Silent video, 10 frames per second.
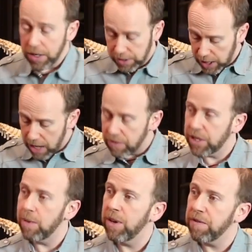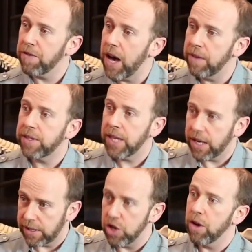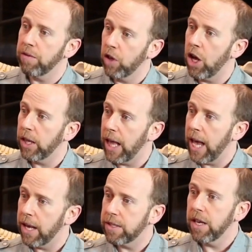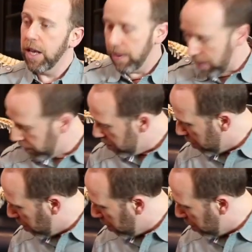designed for somebody 5'6" and you have long legs, if you ever remember